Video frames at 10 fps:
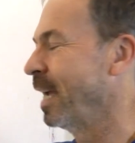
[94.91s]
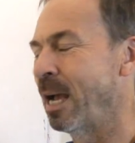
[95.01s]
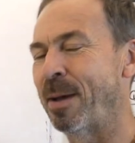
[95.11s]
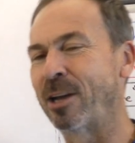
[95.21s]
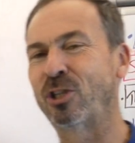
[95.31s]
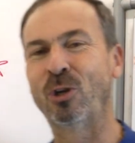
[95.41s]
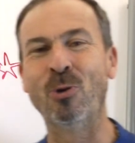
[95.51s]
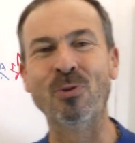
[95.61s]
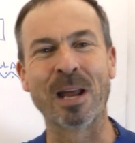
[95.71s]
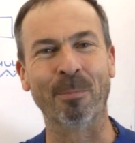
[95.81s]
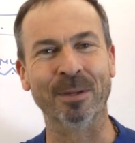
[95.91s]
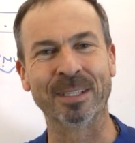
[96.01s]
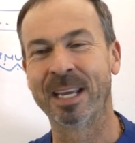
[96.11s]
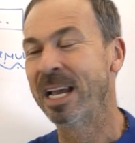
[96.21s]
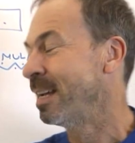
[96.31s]
about two
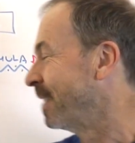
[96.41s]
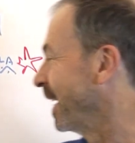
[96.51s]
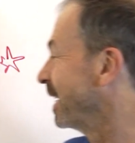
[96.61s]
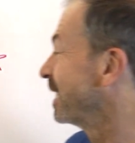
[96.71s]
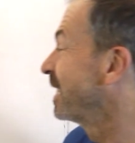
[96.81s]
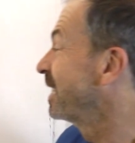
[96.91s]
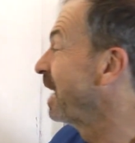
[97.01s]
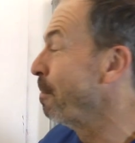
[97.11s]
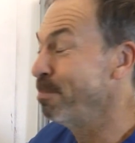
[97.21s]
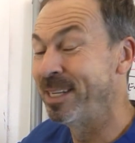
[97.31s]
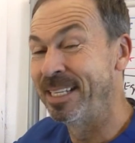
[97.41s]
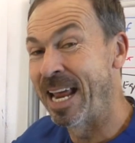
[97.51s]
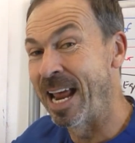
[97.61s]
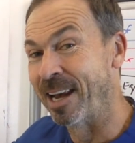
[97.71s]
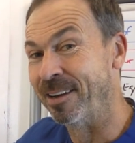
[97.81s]
numbers that sum to
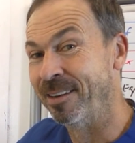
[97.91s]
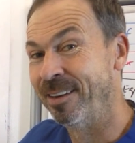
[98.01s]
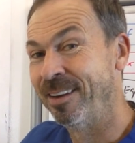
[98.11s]
10